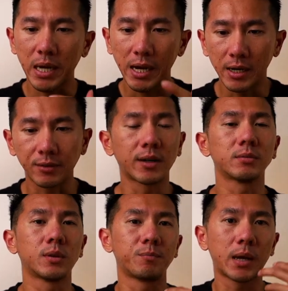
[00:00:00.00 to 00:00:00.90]

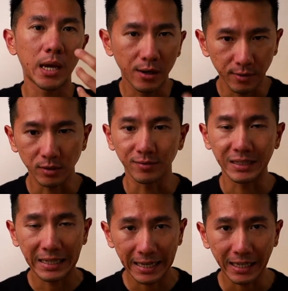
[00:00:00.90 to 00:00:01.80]
paragraphs of paragraphs of
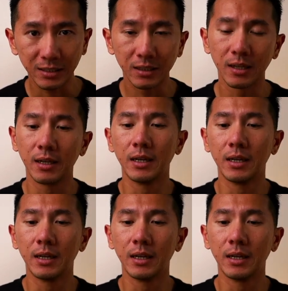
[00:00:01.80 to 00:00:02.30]
text.